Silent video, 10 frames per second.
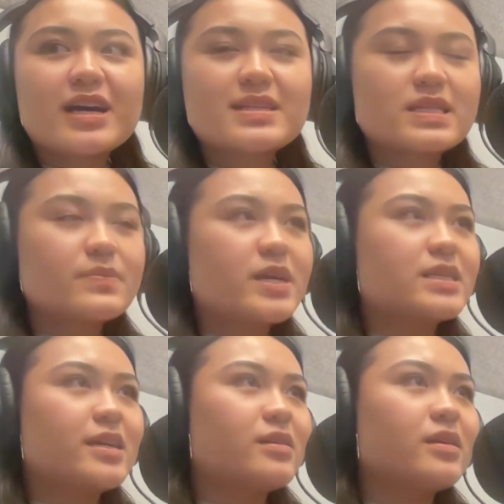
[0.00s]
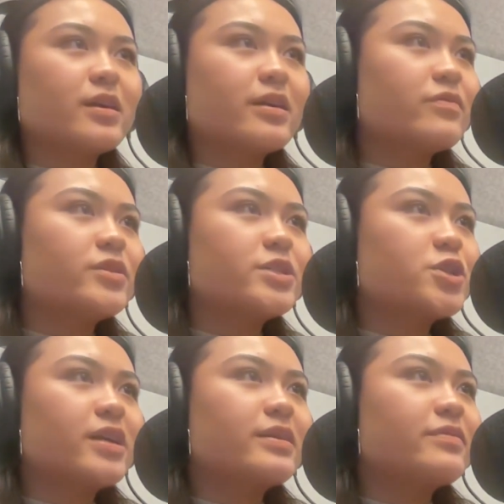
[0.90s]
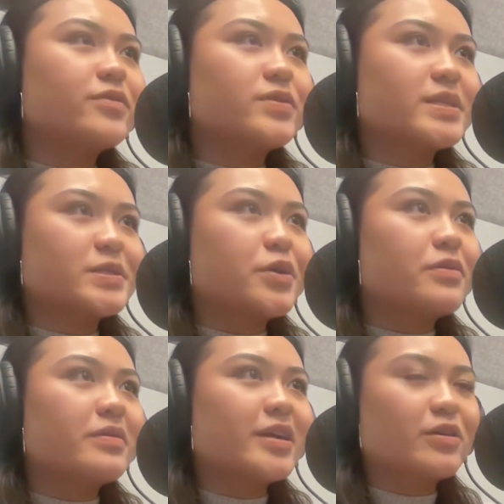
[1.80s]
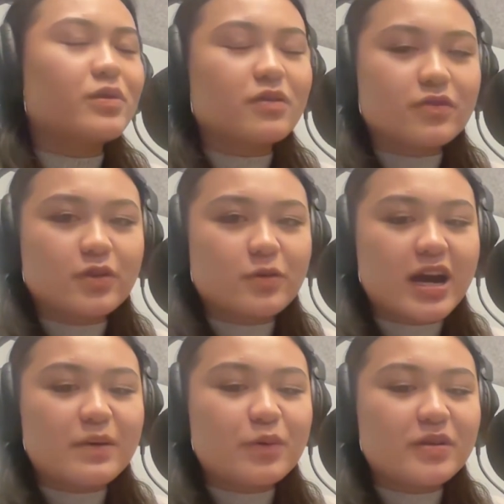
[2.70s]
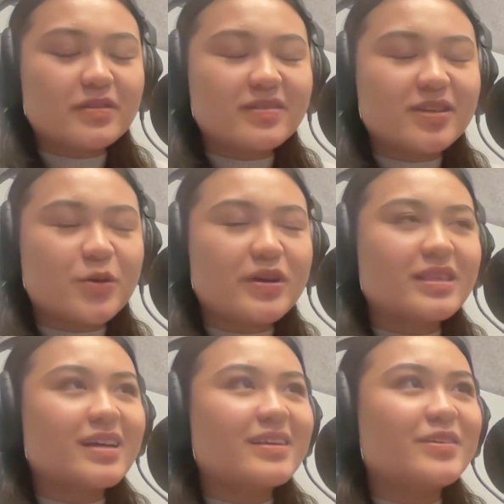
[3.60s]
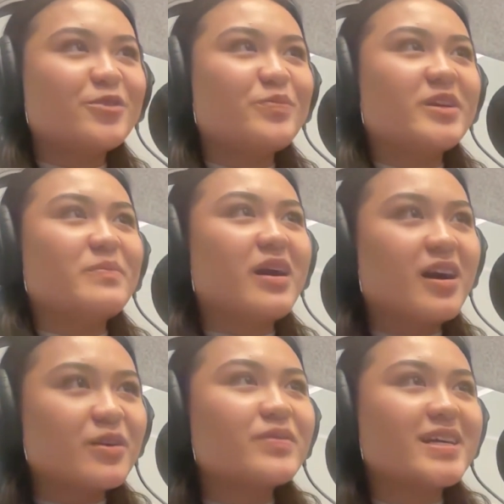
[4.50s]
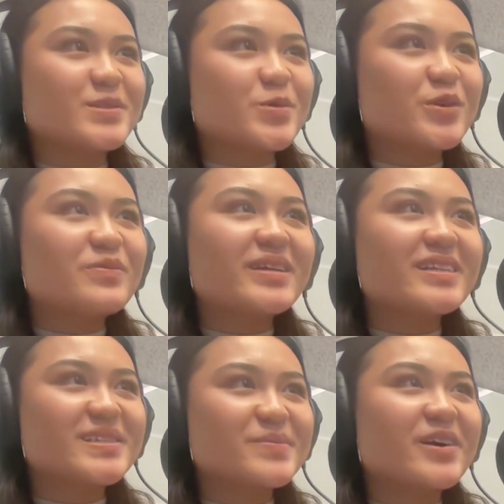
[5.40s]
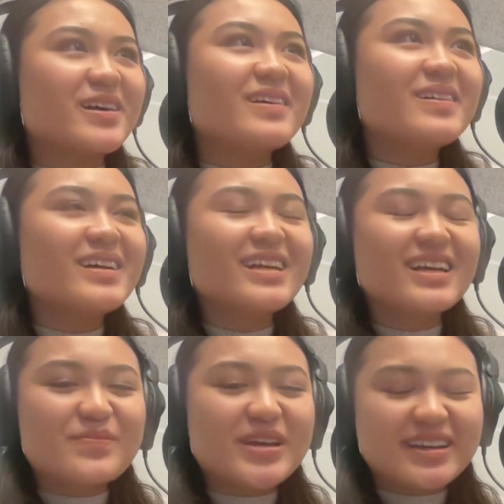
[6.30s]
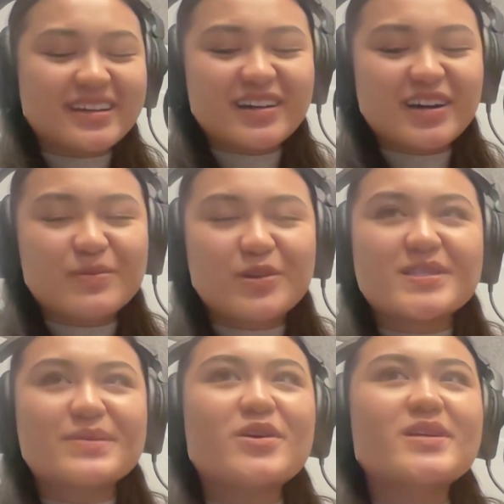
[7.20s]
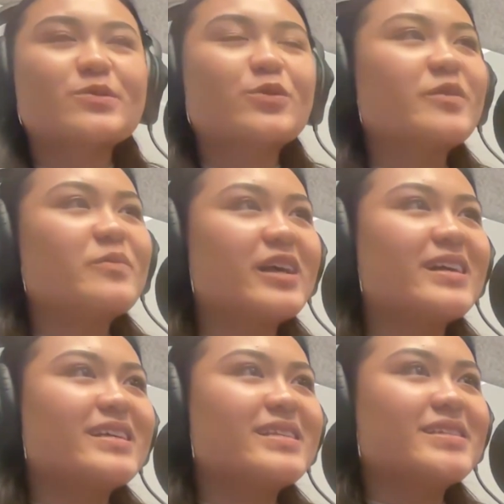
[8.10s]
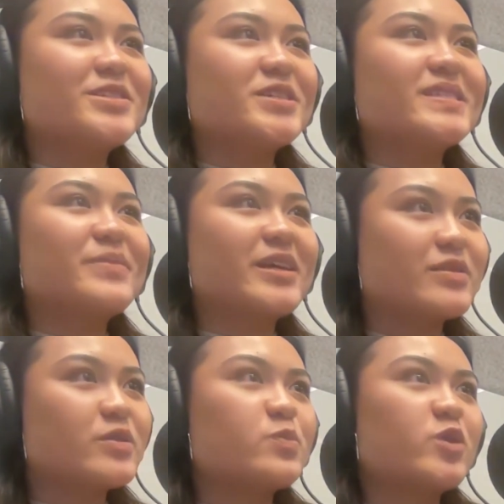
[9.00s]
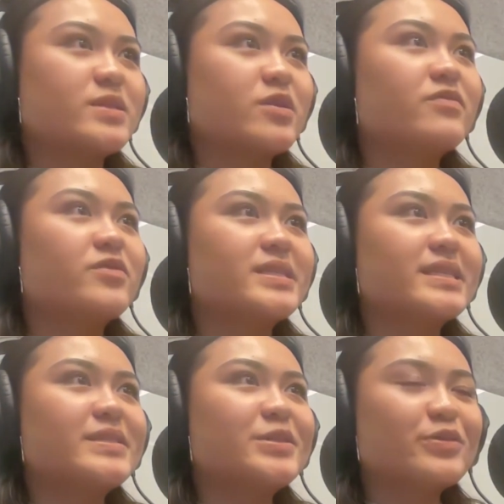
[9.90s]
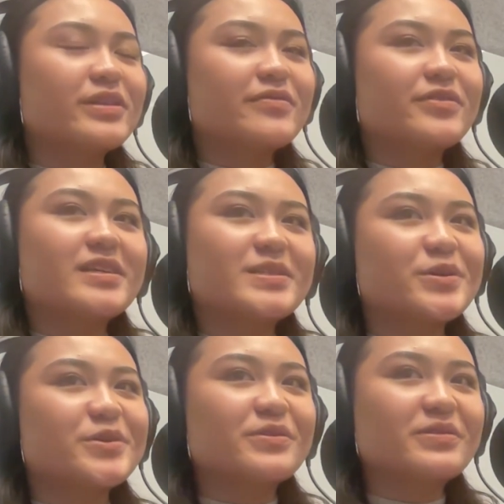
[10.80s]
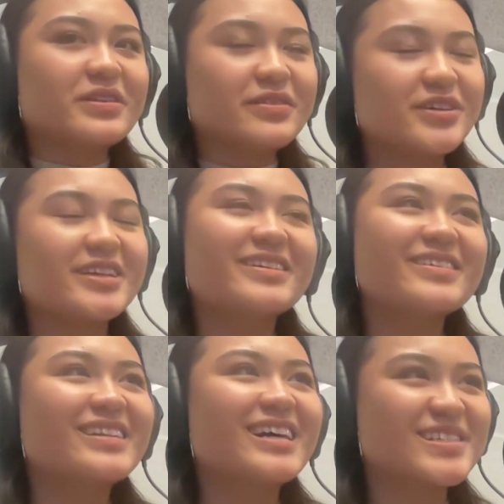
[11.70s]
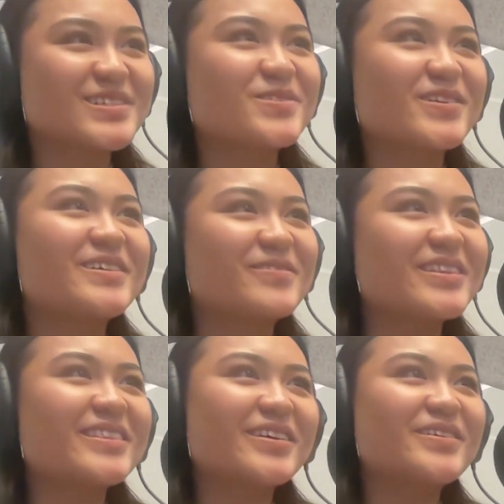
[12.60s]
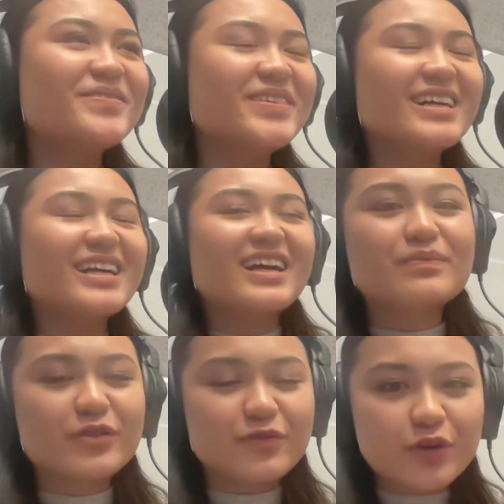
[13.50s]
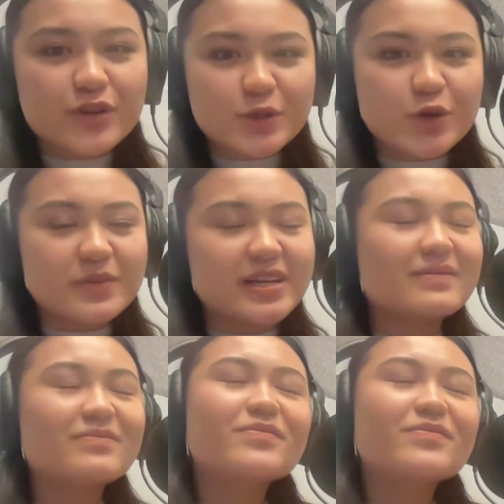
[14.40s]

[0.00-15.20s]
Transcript: as a spectator, like every Australian feels as though they're along for the ride, but knowing that you've been a part of that tournament as well, being up close and personal with the players and just being in those press conferences, you really feel as though you're living that story with them. Before the tournament,